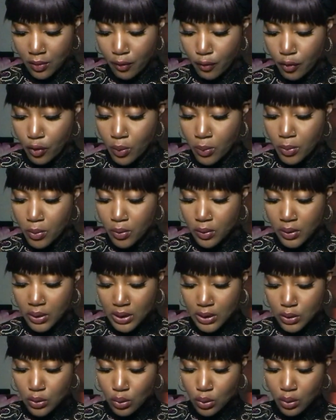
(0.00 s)
Full moon
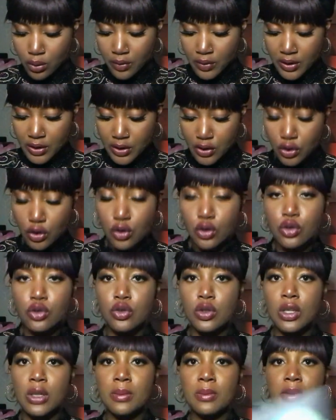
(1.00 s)
in Taurus, your
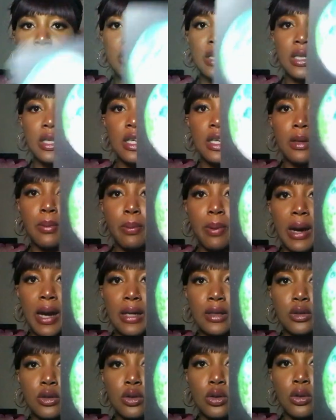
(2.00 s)
dreams need a
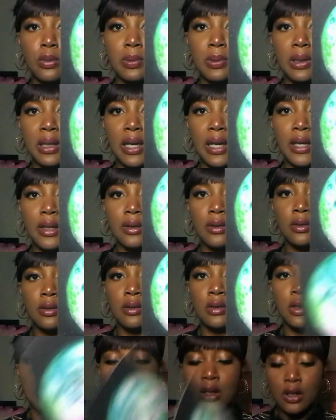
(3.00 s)
practical plan.
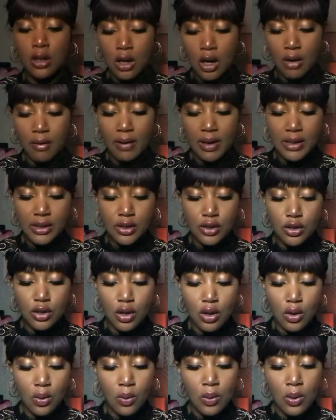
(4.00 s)
Alright,
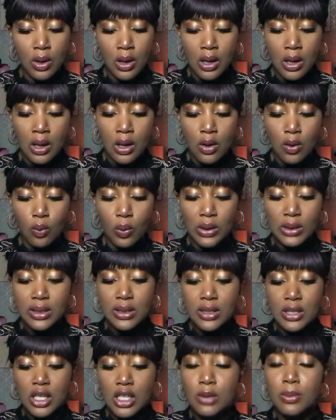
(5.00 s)
so what
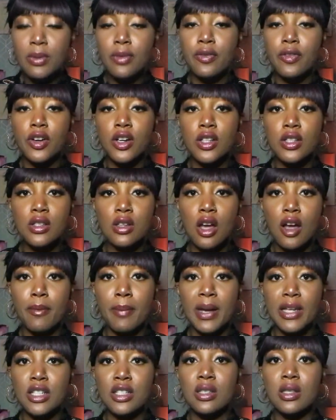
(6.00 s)
this tells me first off,
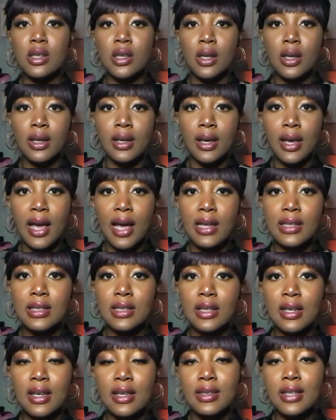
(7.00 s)
by just looking at
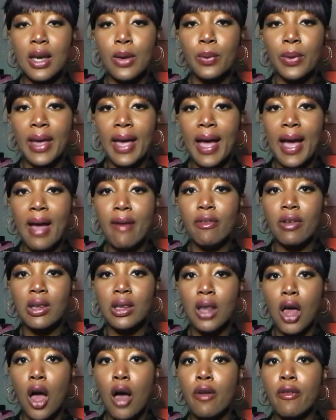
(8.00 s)
it, is that we have a
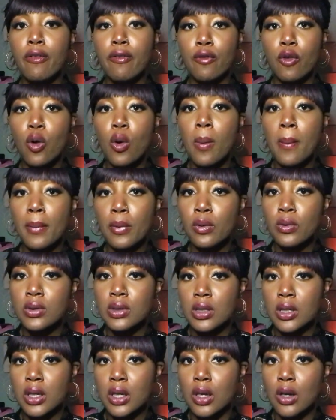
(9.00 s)
lot of full
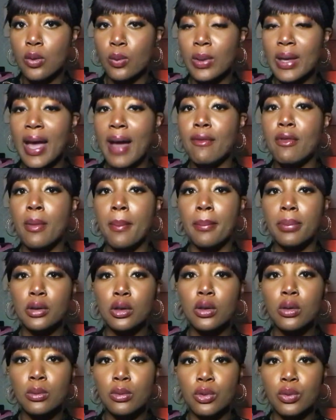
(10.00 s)
moons here. We have a
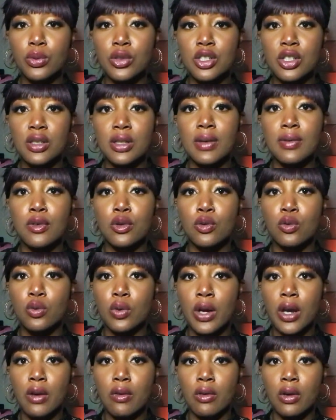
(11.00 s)
blue moon, which is even
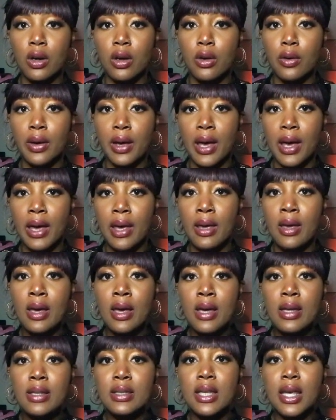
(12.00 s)
rarer, okay?
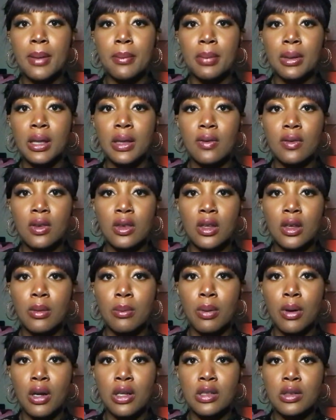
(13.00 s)
Saying believe in the
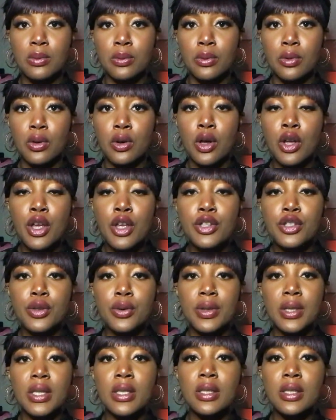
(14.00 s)
impossible. So
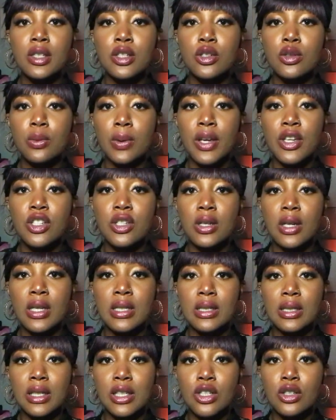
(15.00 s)
this situation
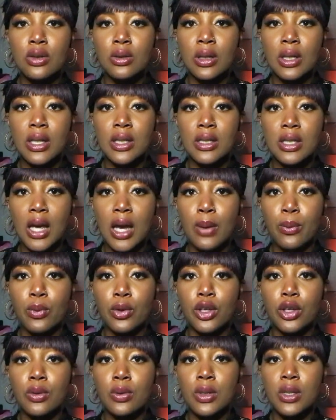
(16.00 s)
is literally a time
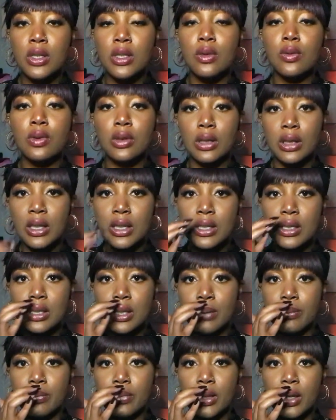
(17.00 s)
where you need to release
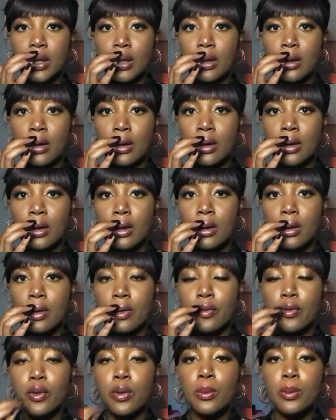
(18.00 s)
something.
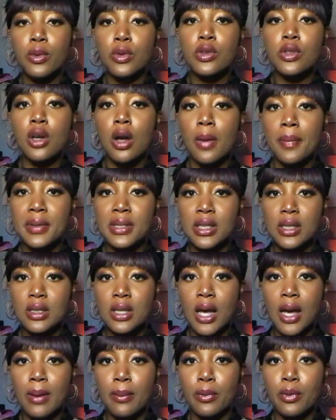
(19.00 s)
Full moons are always a
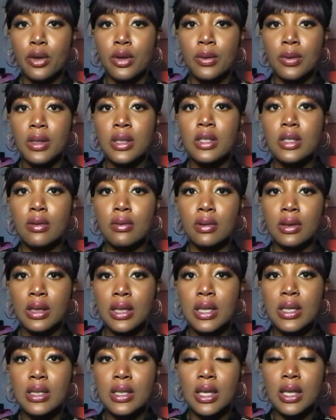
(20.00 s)
time where you need to
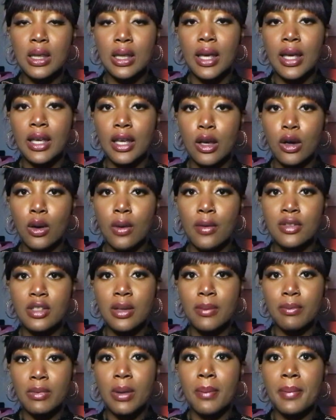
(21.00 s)
release and let go of
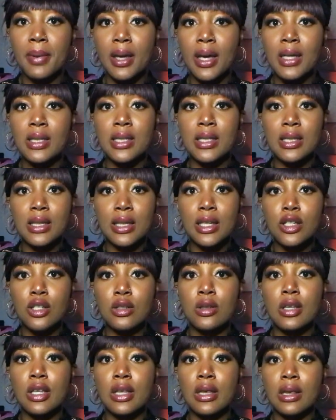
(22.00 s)
something, because it's
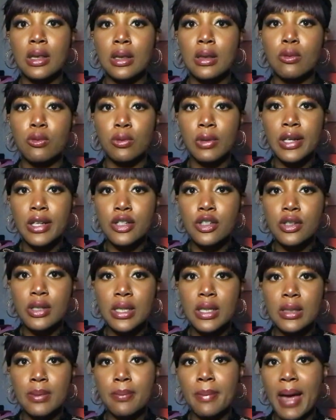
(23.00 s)
literally reached
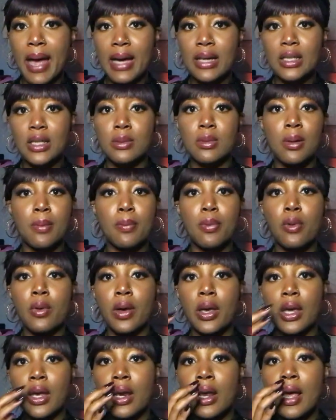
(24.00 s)
its maximum
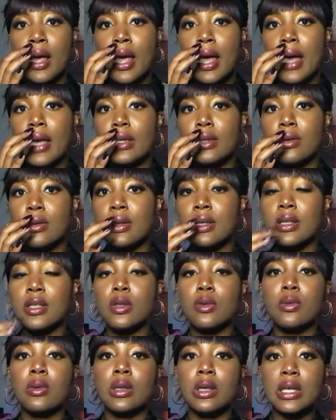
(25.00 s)
point and you need
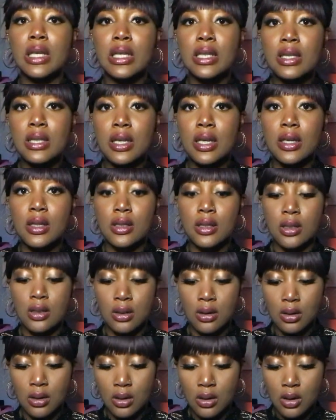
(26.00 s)
to release it,
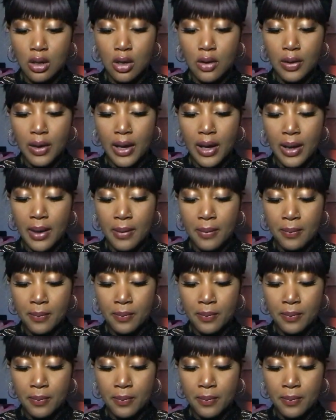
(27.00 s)
okay?